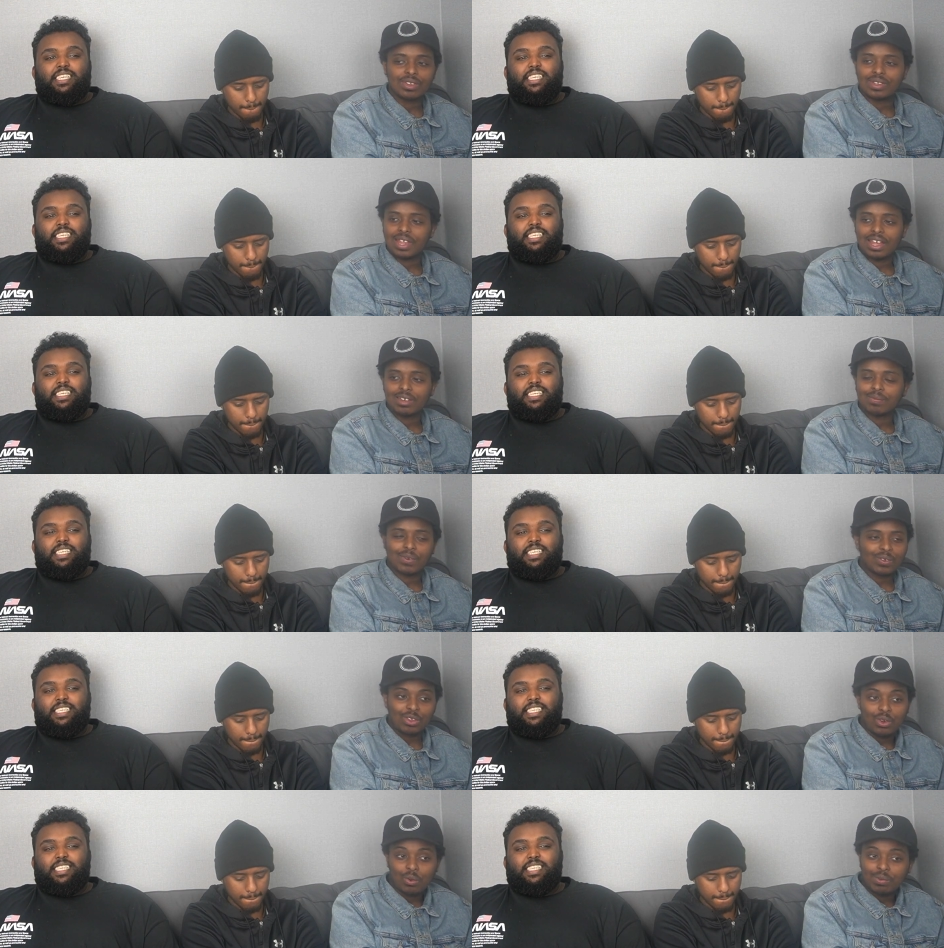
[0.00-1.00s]
Speaker 1: is dead, bro. There's
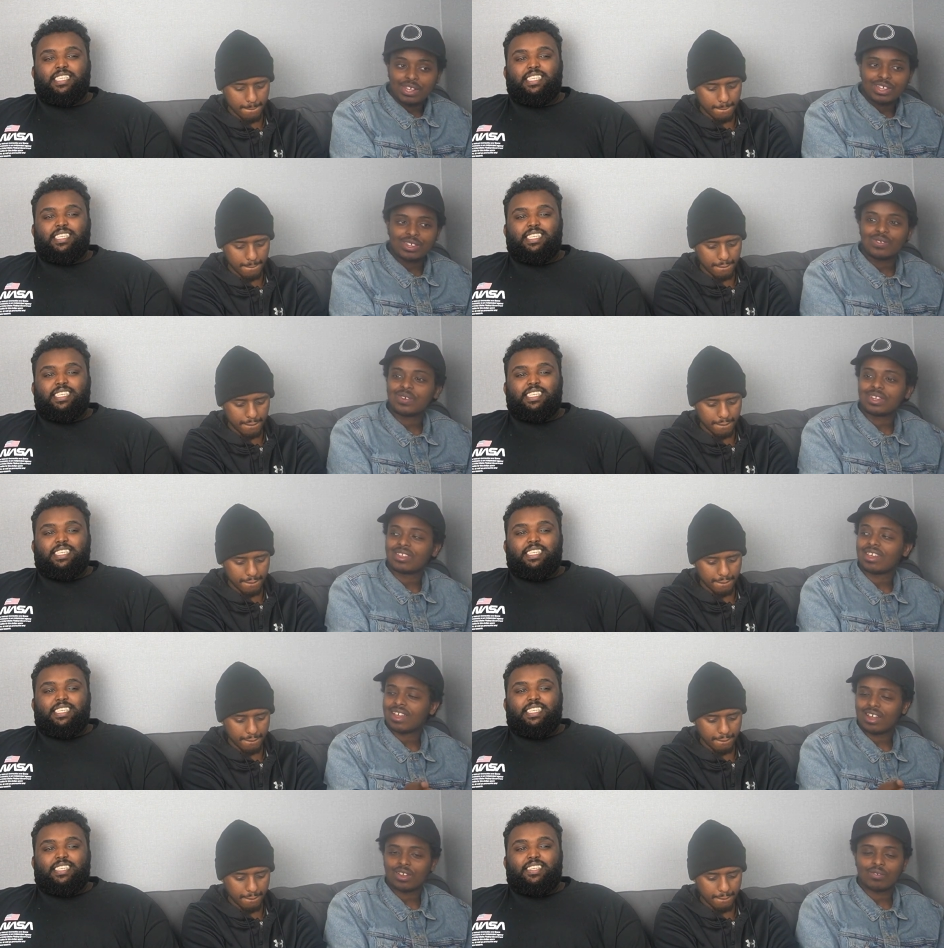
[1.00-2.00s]
nobody who can take
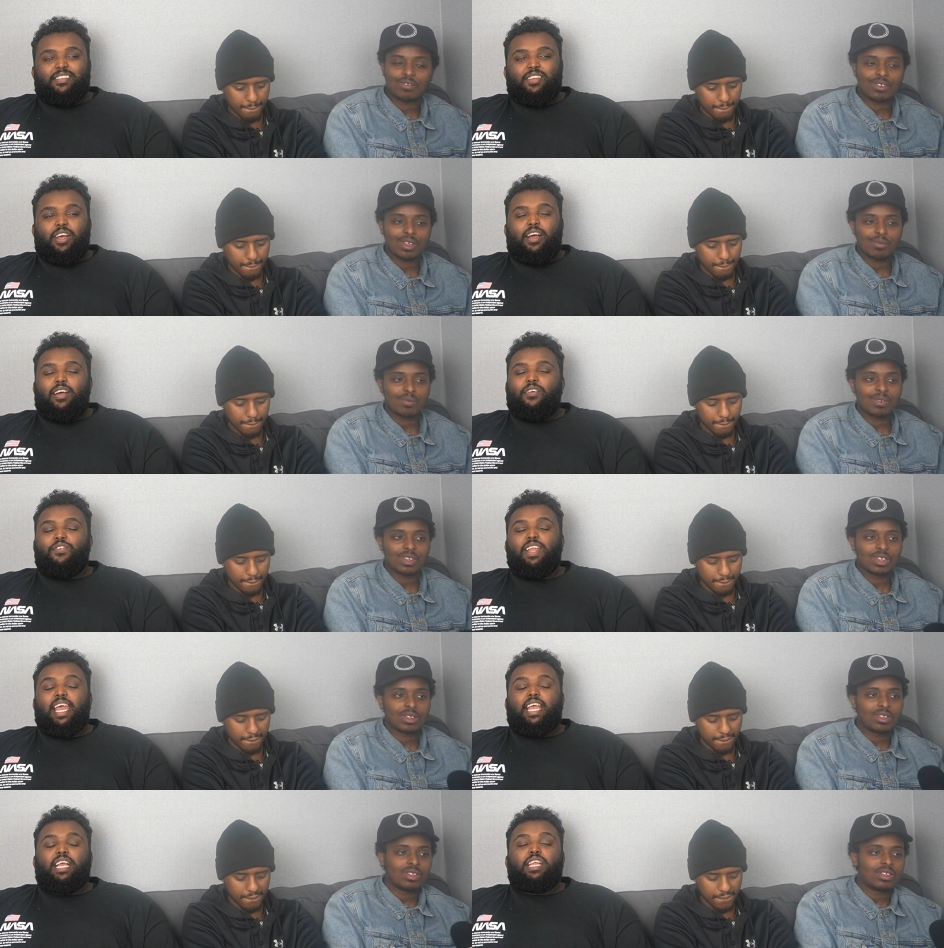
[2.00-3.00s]
care of them. I feel
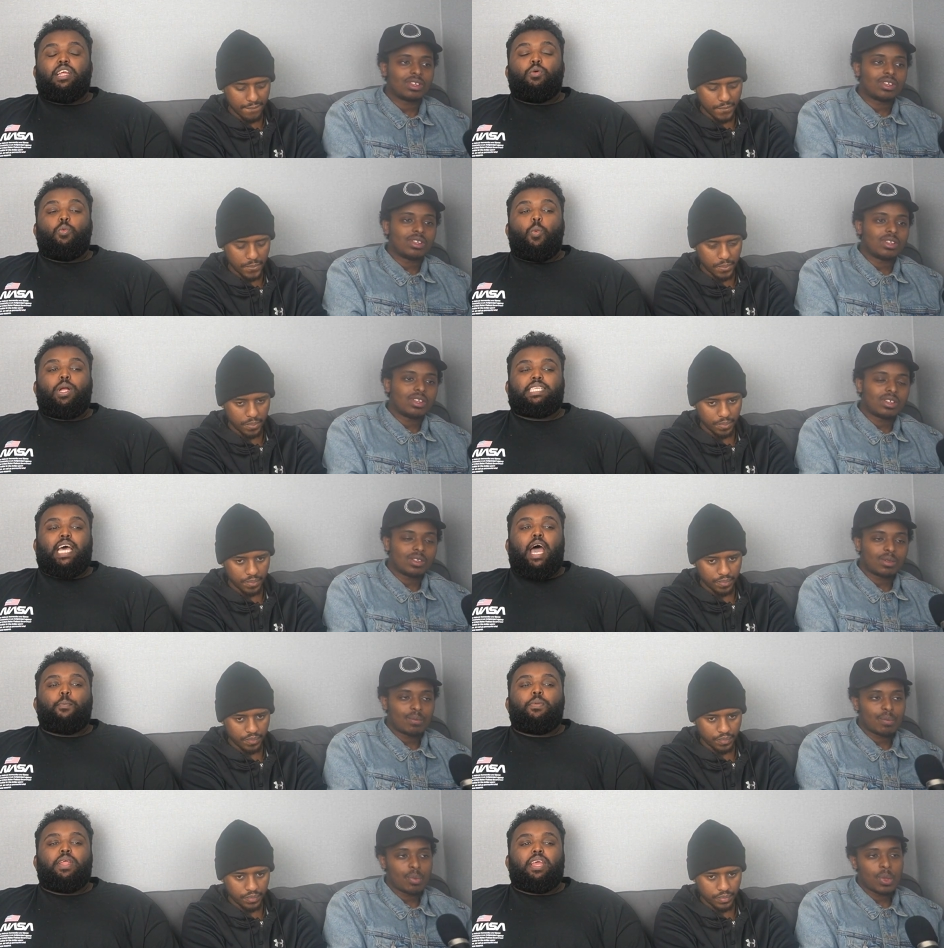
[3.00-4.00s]
Speaker 2: like what's
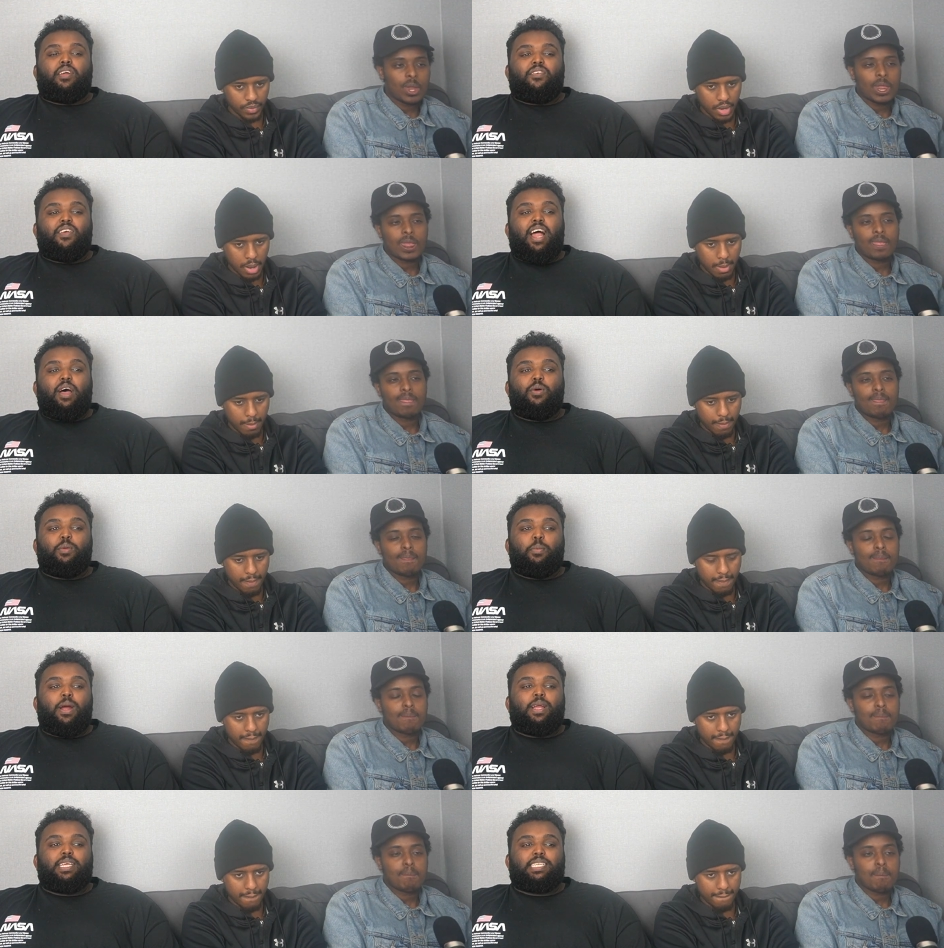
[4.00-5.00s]
happening around
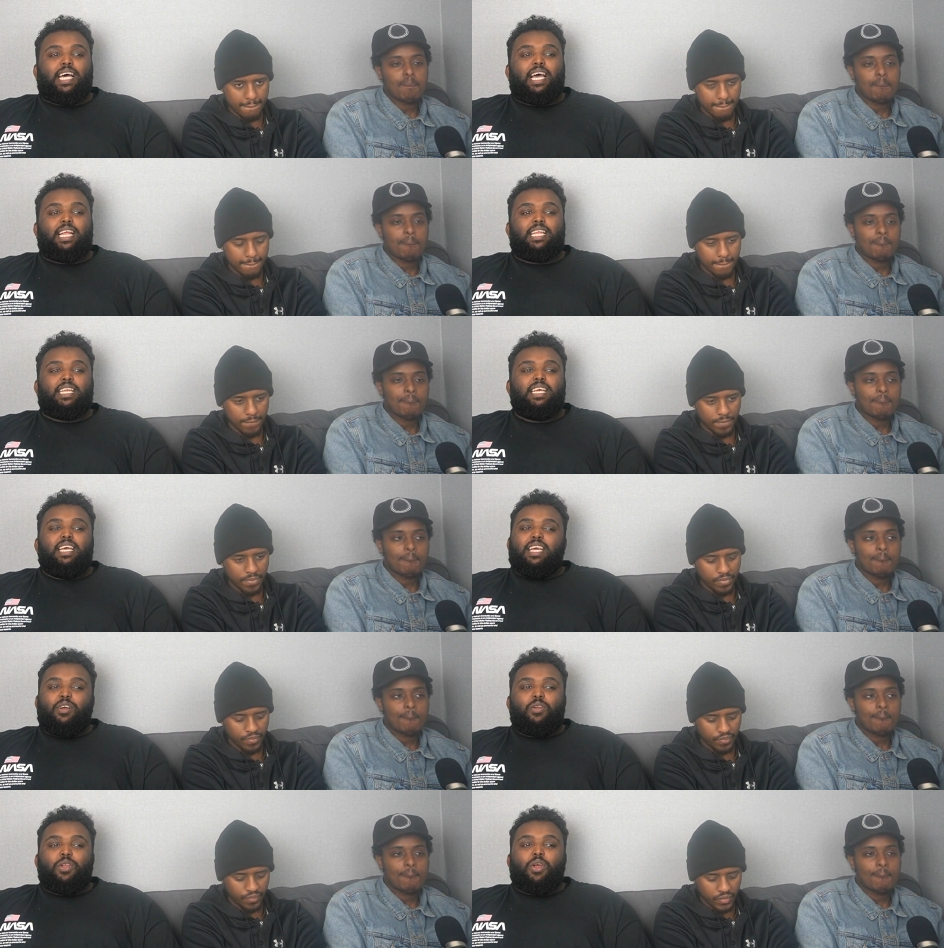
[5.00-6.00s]
Paradise Island,
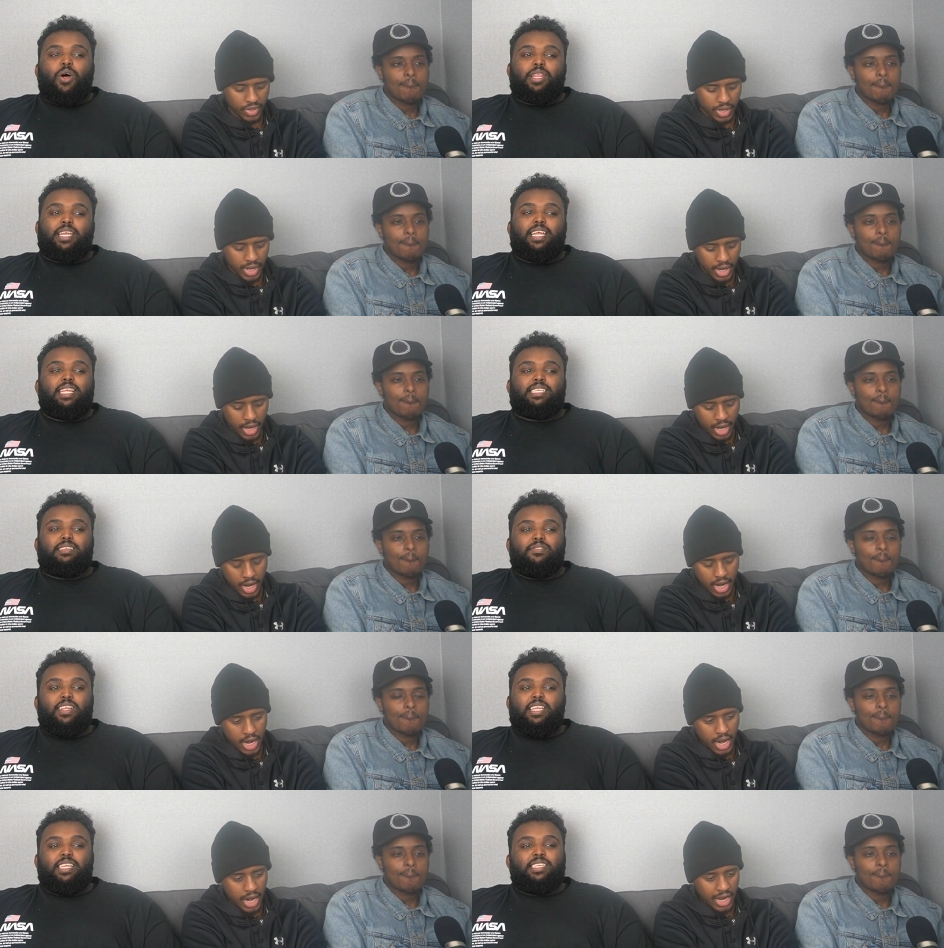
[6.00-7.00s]
including all the dead
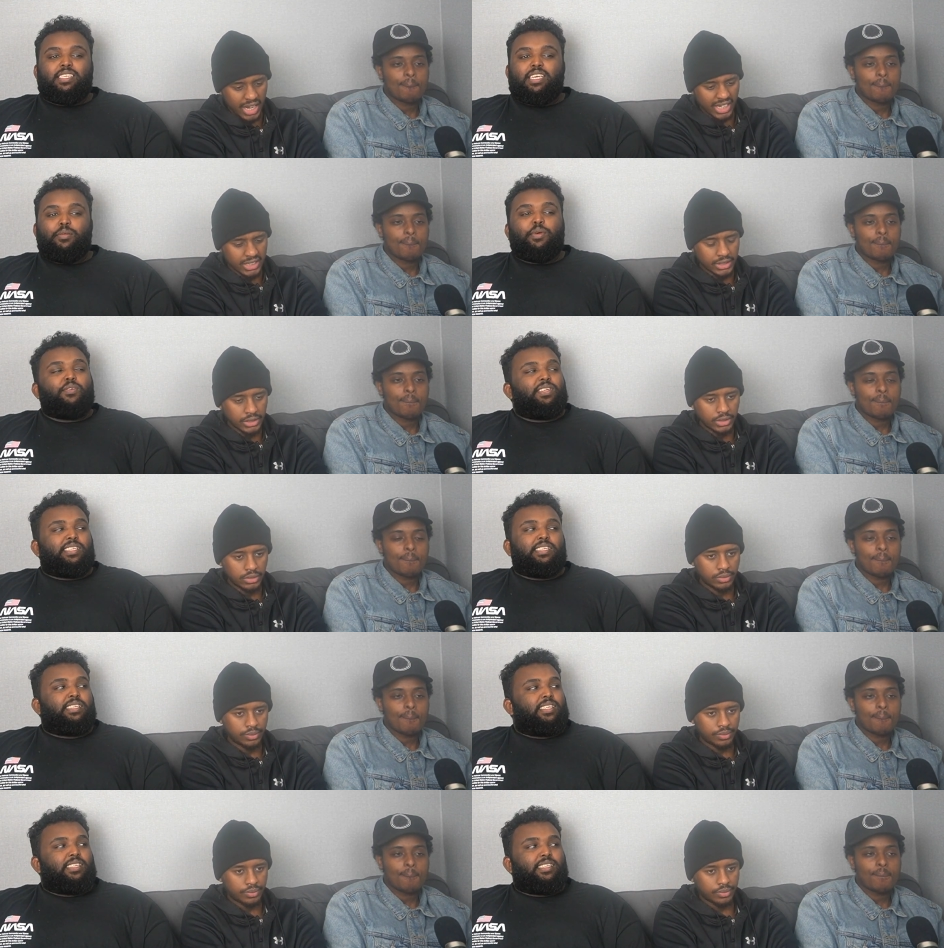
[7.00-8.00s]
civilians, there's gonna be a
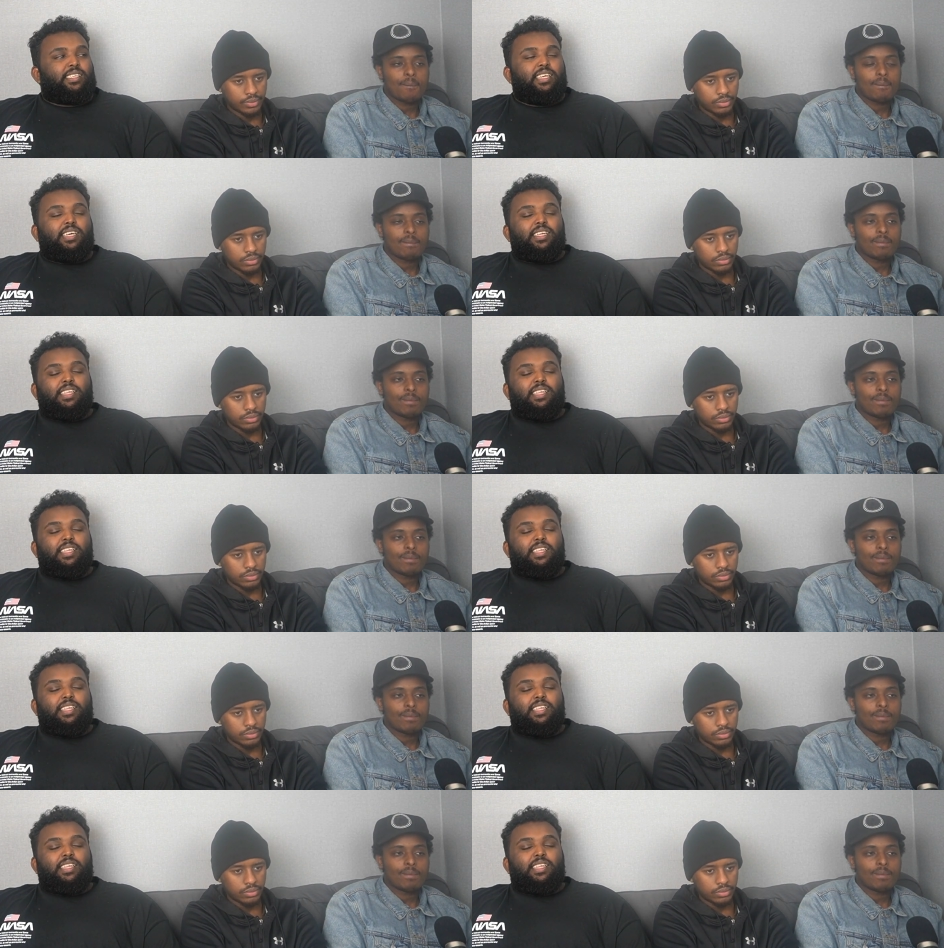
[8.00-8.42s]
resistance.